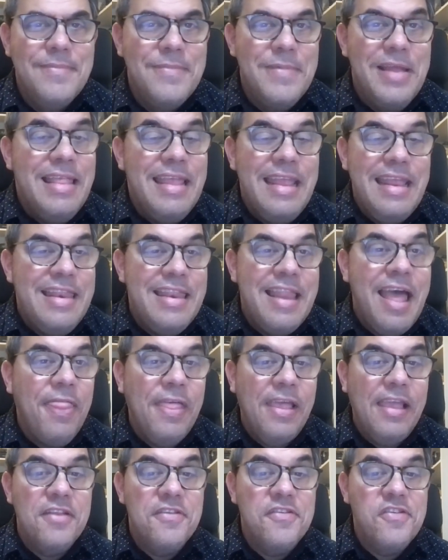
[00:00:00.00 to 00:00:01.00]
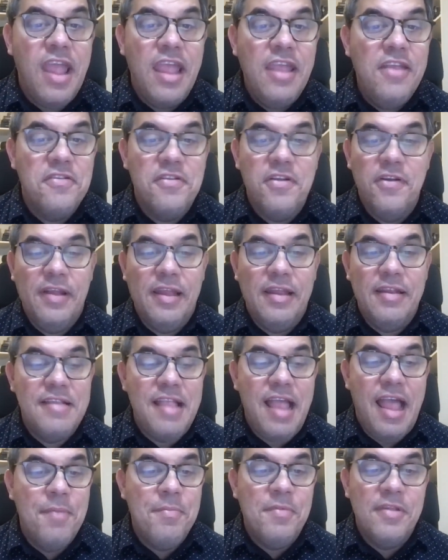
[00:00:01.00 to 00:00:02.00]
Really, nothing has changed during his
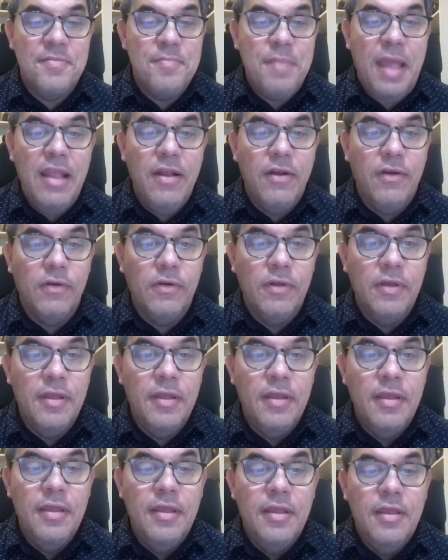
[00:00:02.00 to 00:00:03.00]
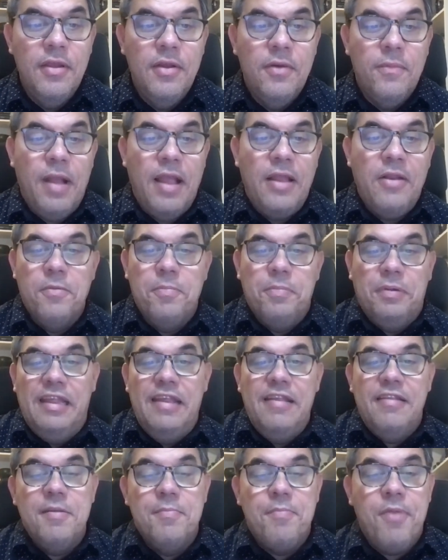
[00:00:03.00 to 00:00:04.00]
time as mayor, right? Her
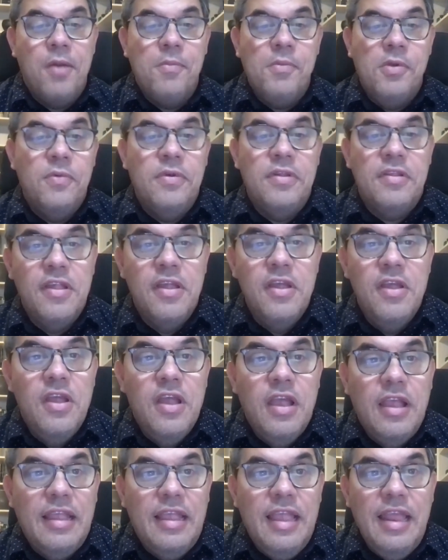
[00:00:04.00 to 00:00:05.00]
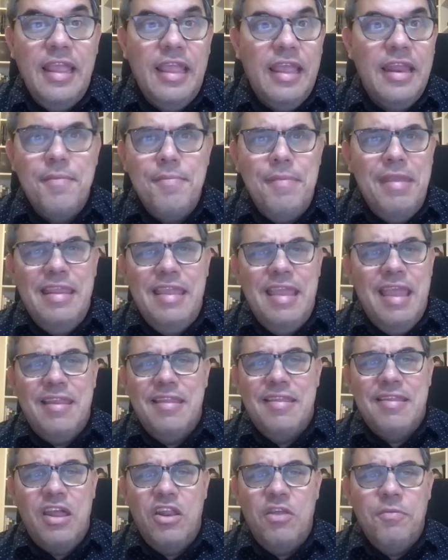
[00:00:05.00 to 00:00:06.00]
police department was getting into
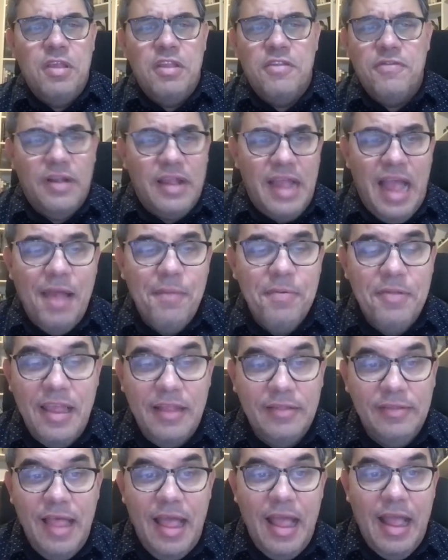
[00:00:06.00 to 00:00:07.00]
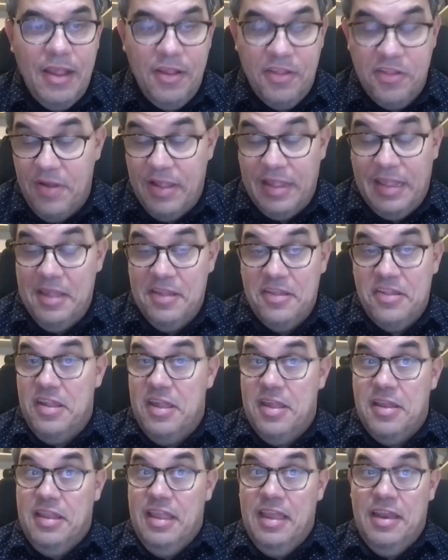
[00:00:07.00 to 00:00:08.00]
mediated settlements for cops that lie. So I guess
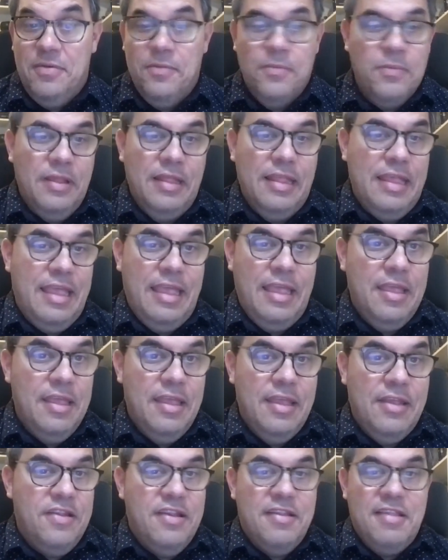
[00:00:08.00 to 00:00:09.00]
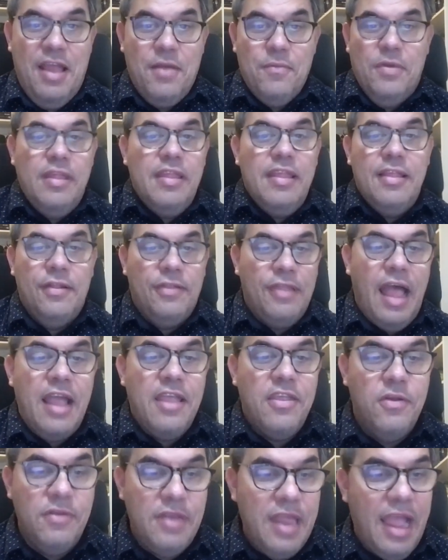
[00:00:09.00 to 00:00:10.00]
it didn't really, she's not really the lie,
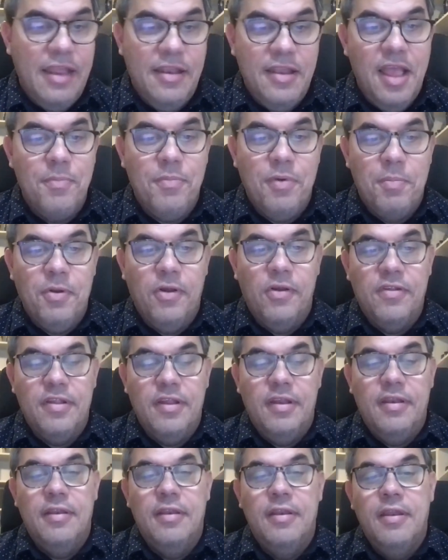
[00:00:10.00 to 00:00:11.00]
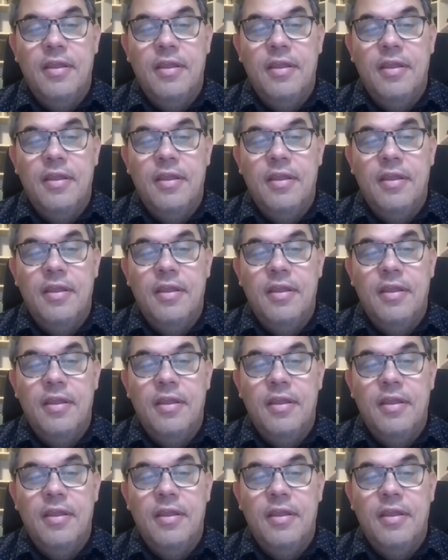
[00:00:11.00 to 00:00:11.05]
you die type of person.